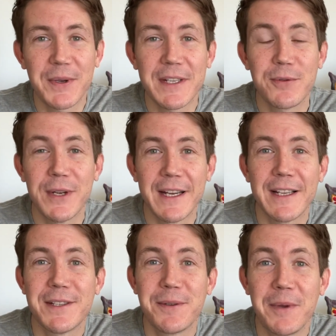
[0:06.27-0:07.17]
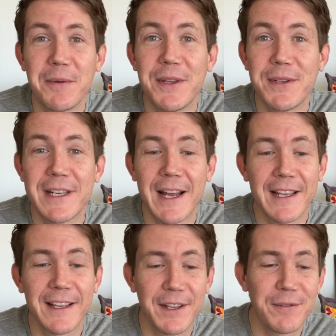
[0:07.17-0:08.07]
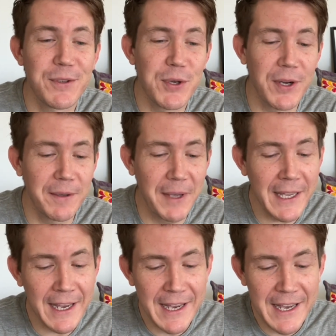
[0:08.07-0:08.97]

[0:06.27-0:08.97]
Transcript: It's really nice to be with you today. Thank you for joining me.